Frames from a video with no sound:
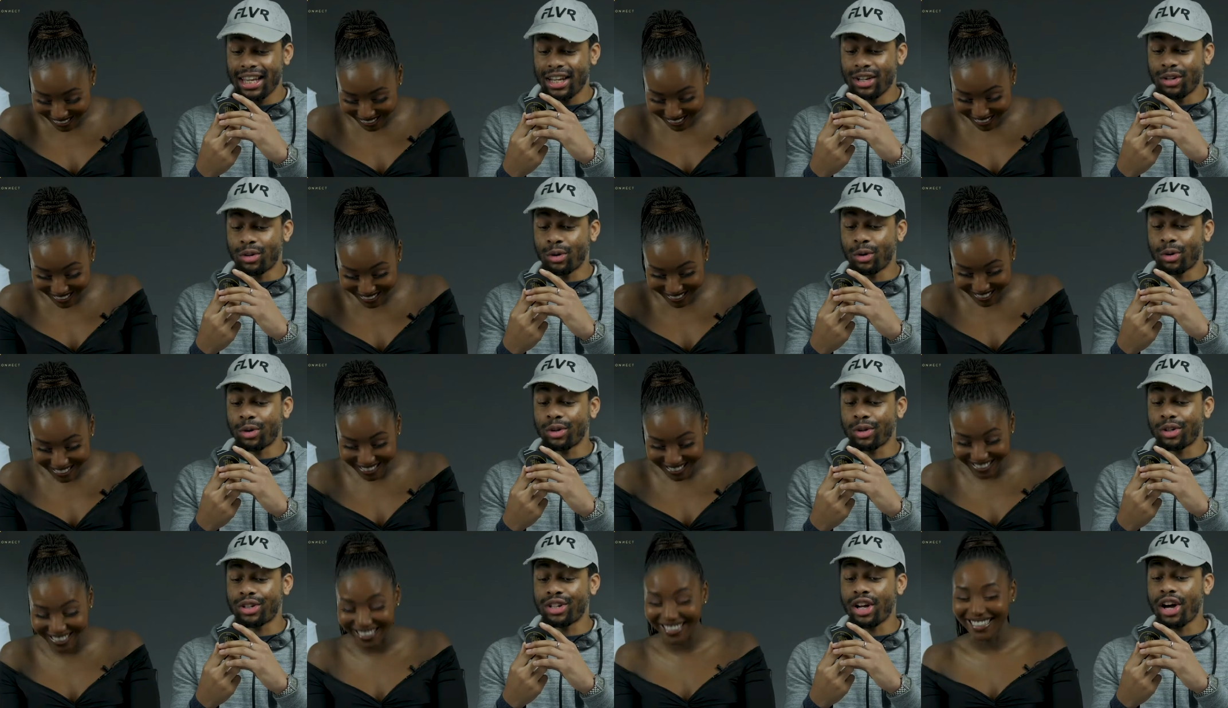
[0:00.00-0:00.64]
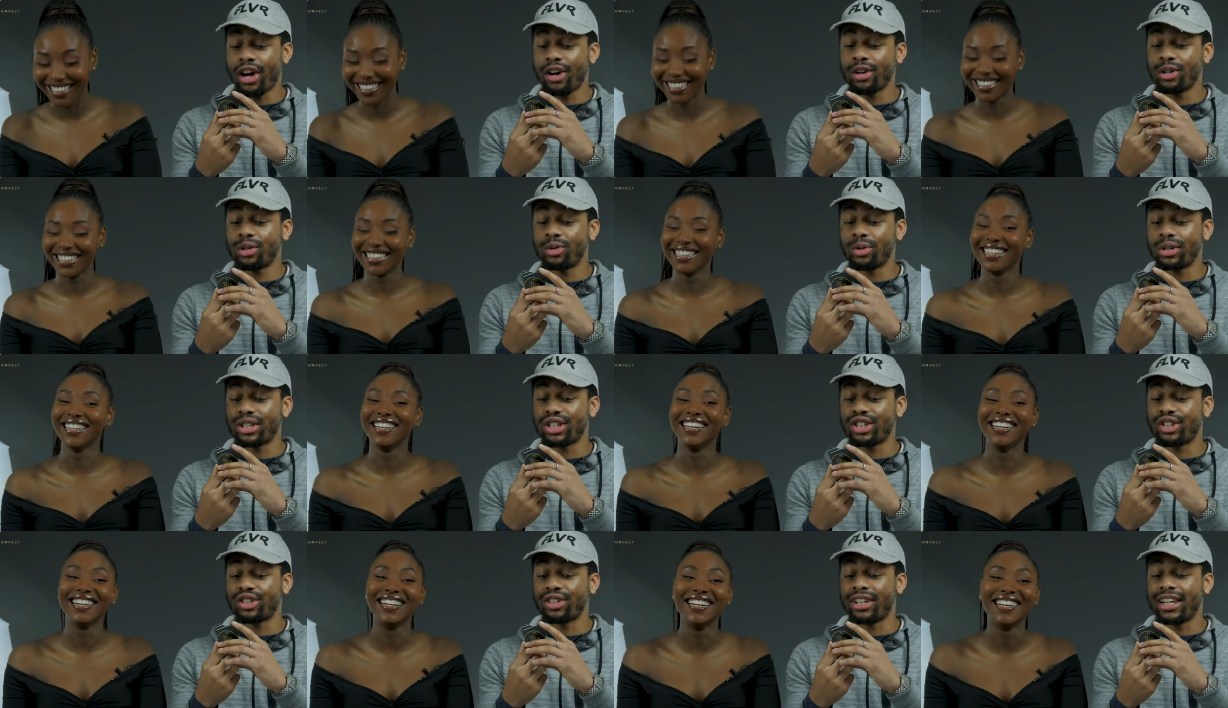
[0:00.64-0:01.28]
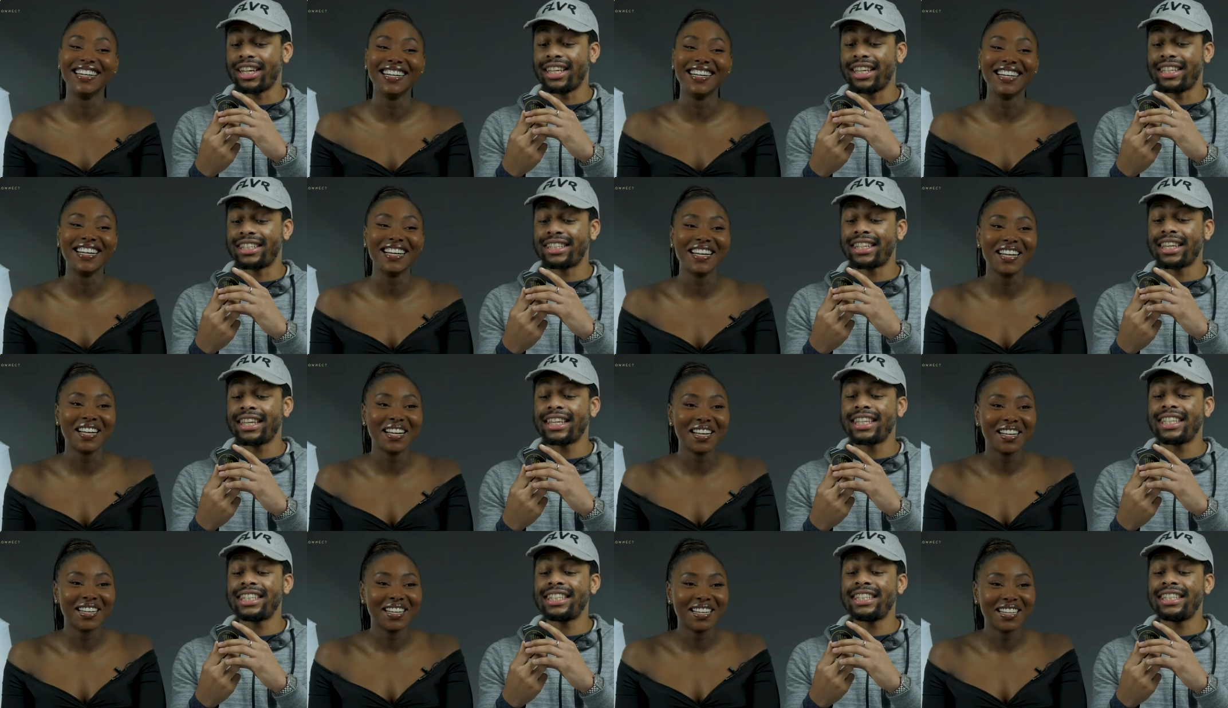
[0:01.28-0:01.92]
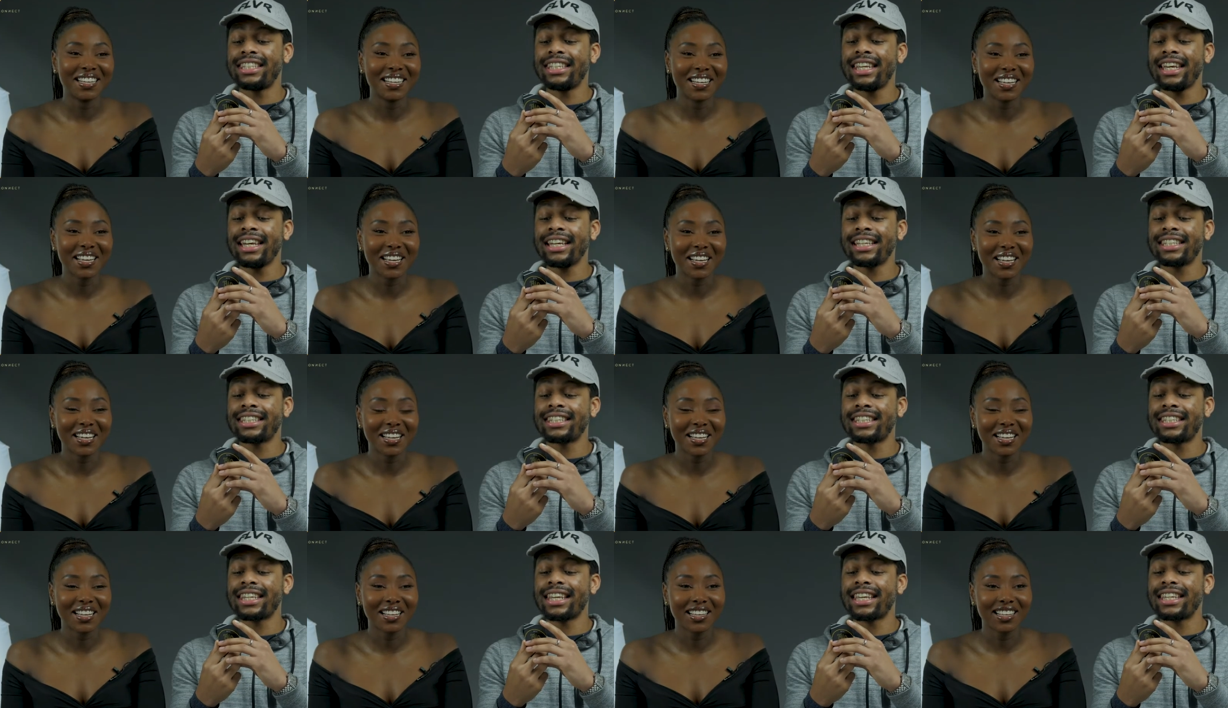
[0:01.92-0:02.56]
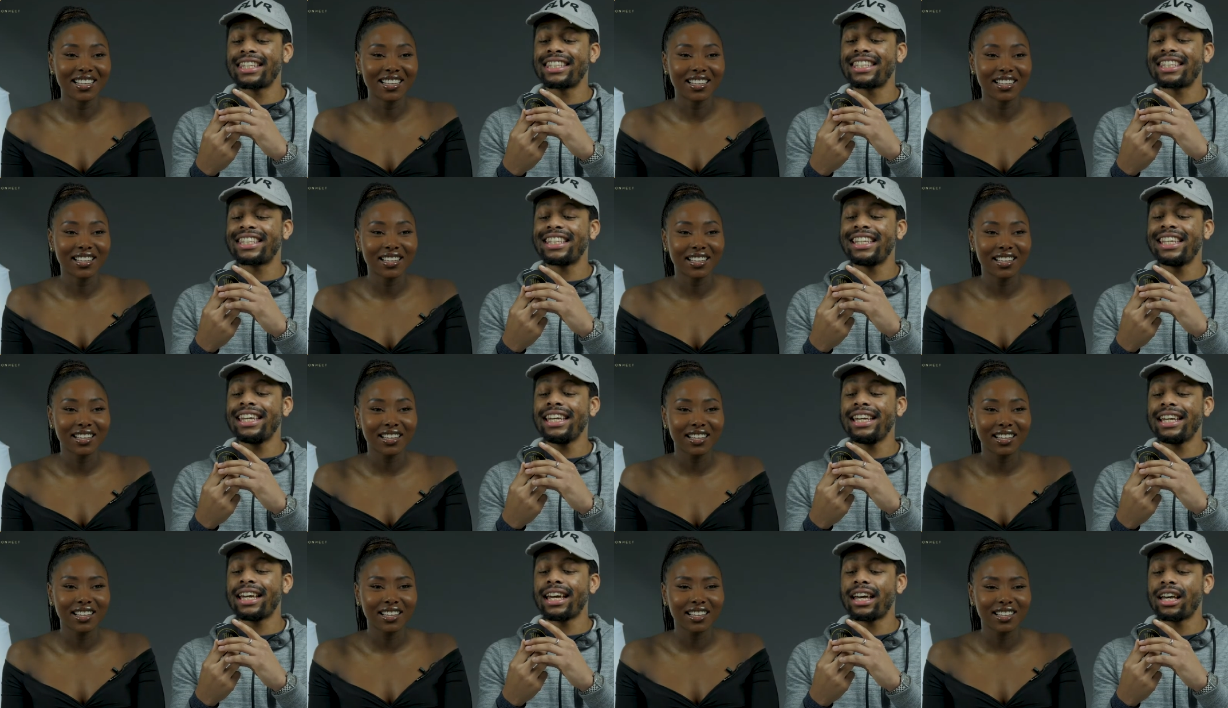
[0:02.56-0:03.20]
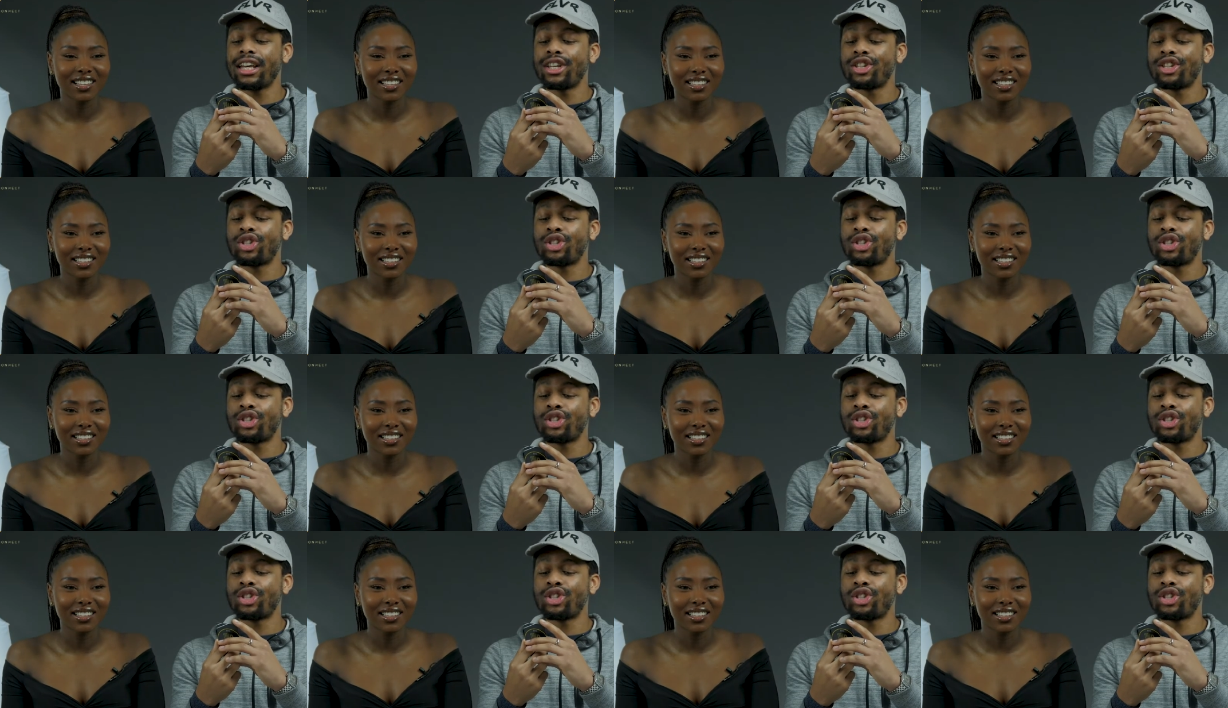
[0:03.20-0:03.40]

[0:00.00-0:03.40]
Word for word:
Speaker 1: Your tongue twister is six sleek